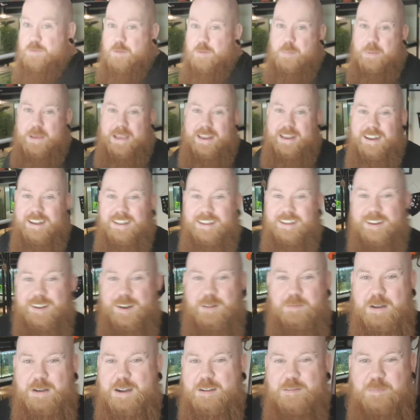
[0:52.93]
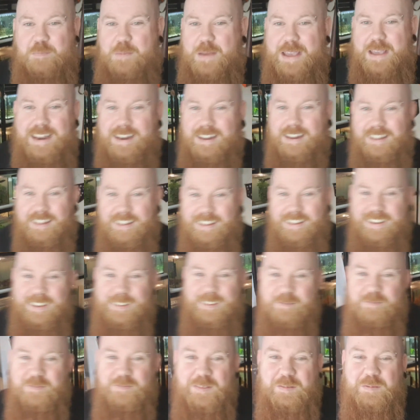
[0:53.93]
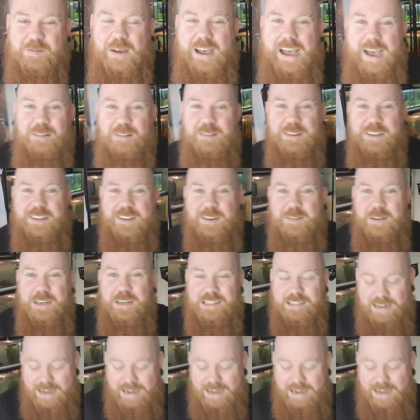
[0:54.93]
I been? I don't know where I've been. But how are we doing?